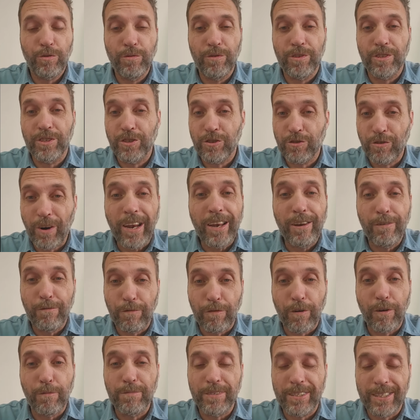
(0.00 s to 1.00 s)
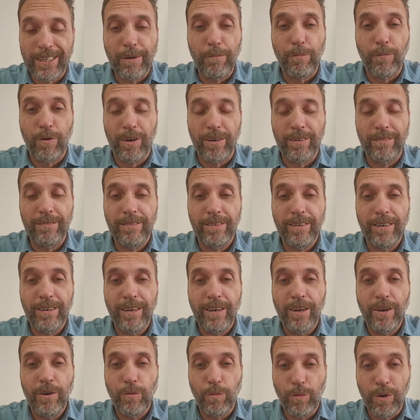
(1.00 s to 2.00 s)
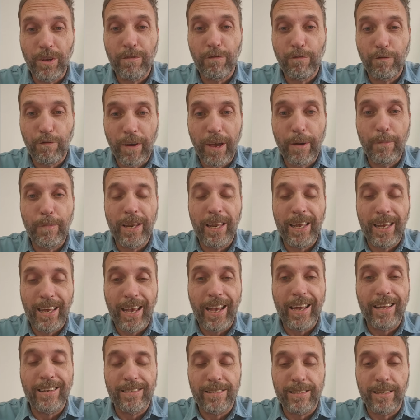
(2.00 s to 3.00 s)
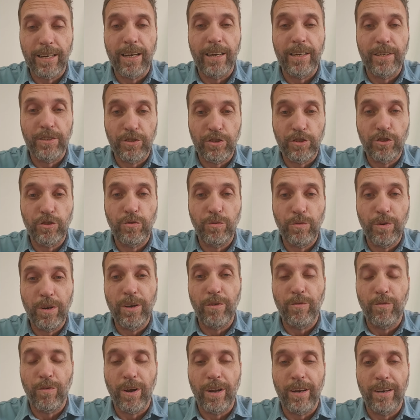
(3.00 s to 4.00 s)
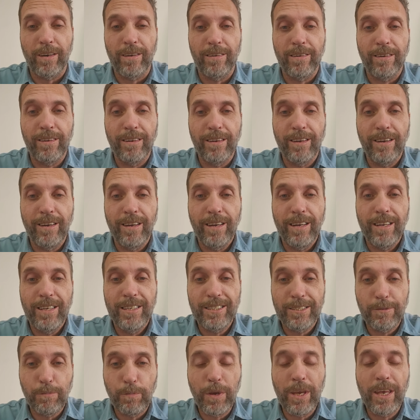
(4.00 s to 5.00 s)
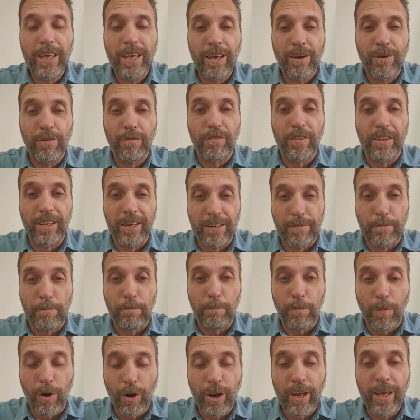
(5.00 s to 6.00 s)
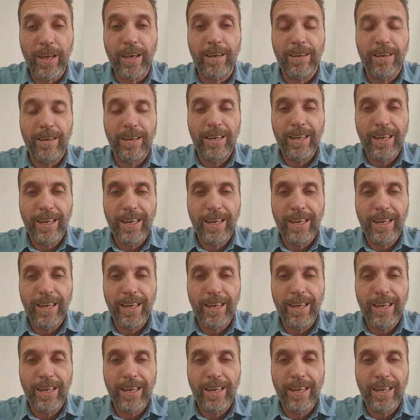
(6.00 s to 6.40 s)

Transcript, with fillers: straight from someone with family and ties to Iran, speaking of the demonic